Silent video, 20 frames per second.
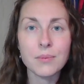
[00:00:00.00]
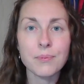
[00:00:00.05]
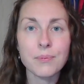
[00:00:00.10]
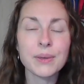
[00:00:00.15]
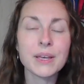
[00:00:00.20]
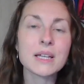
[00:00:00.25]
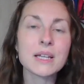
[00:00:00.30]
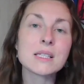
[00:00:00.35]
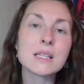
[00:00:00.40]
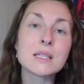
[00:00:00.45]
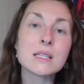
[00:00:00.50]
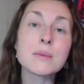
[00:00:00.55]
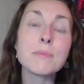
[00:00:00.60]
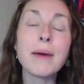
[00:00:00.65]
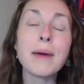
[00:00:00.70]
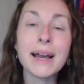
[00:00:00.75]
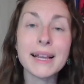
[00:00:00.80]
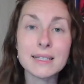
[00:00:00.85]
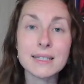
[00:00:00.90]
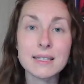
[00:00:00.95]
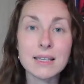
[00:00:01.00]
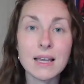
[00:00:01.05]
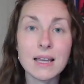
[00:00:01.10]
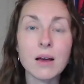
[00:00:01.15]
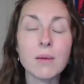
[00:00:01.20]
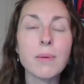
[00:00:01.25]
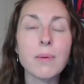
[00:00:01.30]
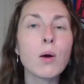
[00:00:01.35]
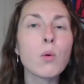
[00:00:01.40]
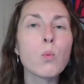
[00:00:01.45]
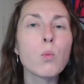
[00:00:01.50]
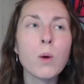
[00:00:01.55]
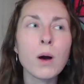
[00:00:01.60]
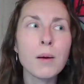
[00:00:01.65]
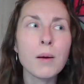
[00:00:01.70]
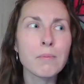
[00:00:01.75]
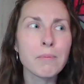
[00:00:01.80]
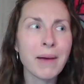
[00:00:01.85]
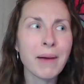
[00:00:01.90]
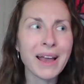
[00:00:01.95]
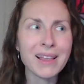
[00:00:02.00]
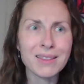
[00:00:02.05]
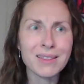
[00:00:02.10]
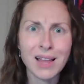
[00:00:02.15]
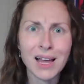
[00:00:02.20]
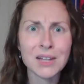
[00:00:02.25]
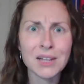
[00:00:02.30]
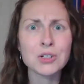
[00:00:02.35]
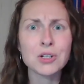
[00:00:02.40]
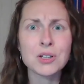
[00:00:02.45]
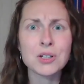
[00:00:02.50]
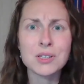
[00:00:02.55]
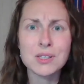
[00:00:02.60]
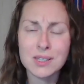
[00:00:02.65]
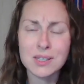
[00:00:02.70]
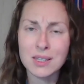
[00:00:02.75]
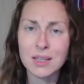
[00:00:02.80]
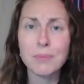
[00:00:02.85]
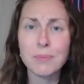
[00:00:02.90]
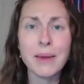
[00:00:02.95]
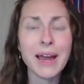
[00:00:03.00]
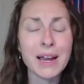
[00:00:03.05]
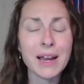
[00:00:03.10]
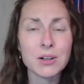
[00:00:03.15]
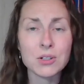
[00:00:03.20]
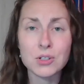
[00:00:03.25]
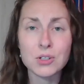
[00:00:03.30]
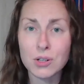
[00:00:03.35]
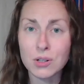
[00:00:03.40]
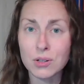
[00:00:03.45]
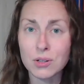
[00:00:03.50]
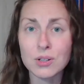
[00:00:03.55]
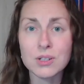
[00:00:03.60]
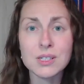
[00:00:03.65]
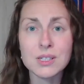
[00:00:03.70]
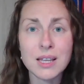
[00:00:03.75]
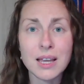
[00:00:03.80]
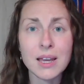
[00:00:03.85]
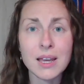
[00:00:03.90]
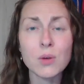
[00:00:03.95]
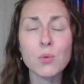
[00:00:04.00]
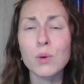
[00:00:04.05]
because it's a mindset about what biologic sleep actually looks like.